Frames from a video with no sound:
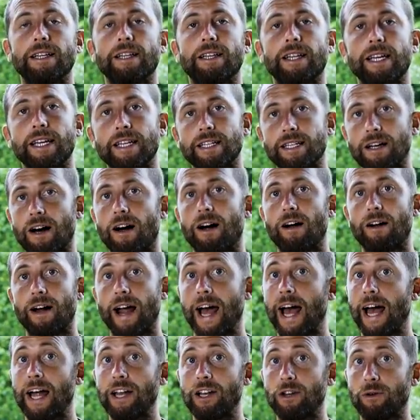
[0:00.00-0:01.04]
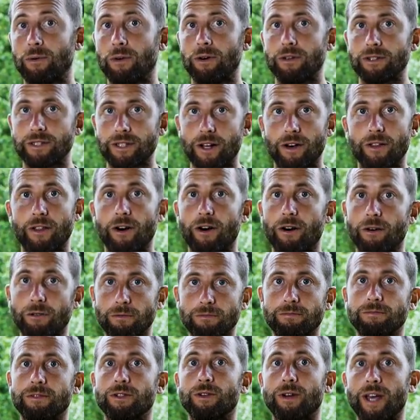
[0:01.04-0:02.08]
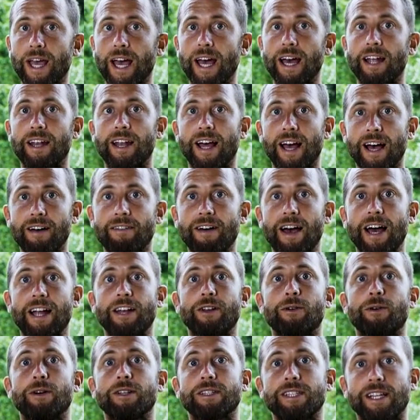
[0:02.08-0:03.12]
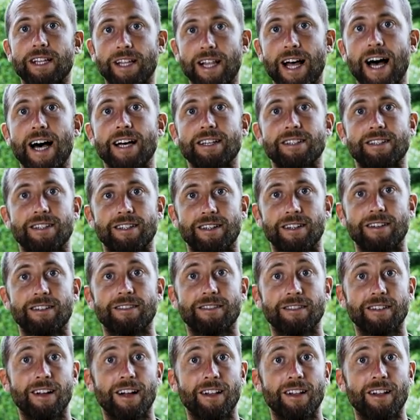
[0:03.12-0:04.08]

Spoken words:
These are annuals, although you can have annuals that last a